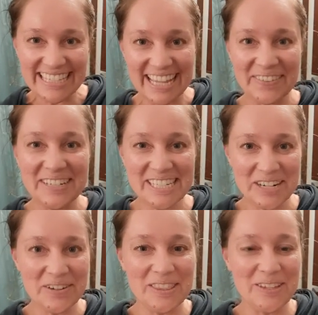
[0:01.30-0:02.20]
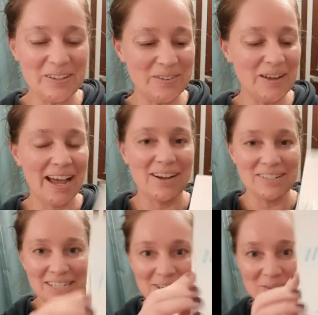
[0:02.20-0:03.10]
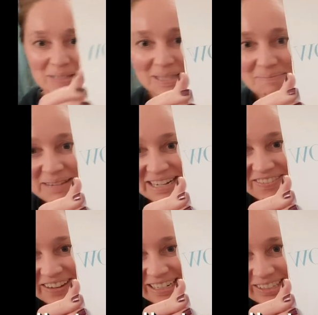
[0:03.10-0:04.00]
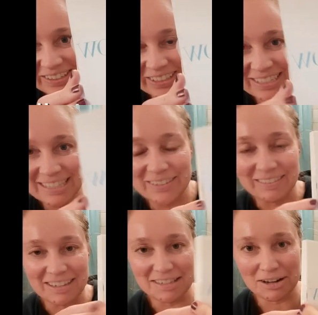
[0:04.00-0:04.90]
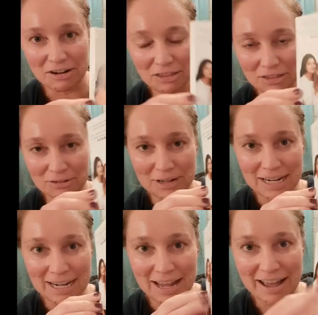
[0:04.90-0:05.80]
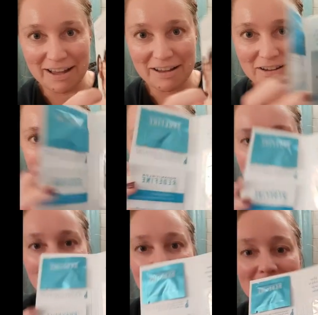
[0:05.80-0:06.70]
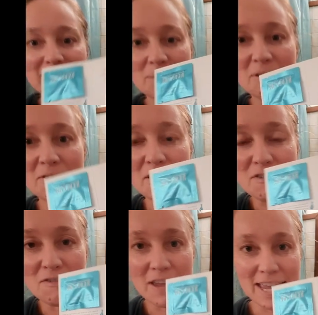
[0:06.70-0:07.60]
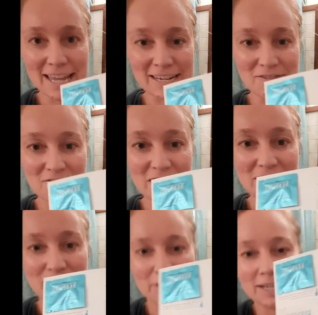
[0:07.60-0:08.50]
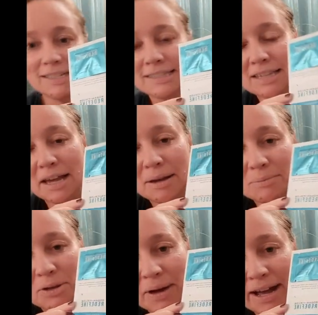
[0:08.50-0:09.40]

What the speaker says: guys, I want to share with you how to use the mini facial. So these are 3 of some of our fan favorites. You